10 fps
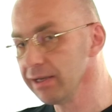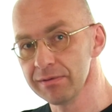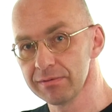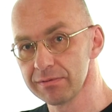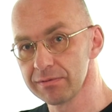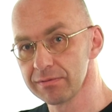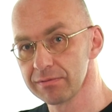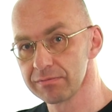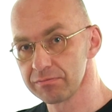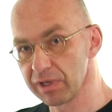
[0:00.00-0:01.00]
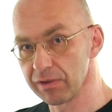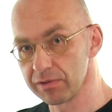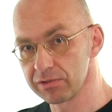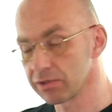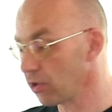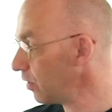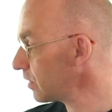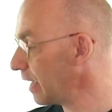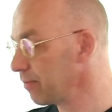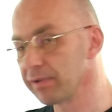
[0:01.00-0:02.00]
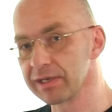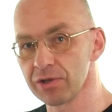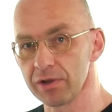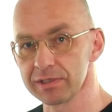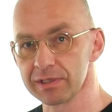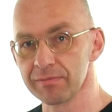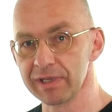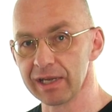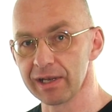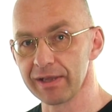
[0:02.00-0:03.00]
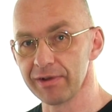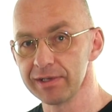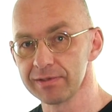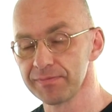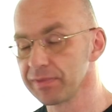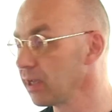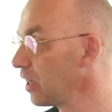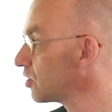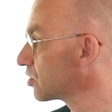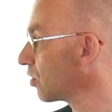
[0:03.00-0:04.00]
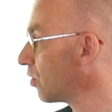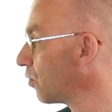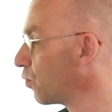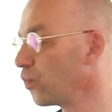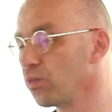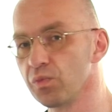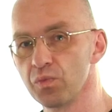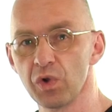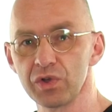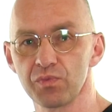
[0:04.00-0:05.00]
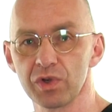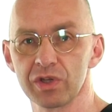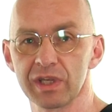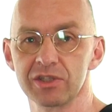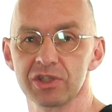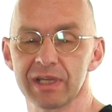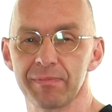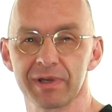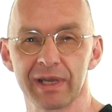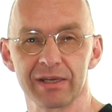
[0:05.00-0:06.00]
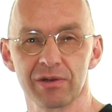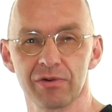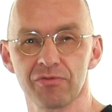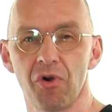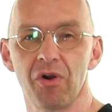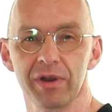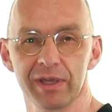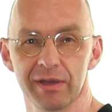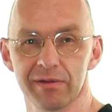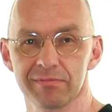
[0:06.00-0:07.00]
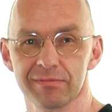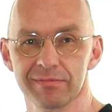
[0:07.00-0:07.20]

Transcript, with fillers: in being caught and being tossed immediately, right? So what, what do you think Giuseppe can go wrong here?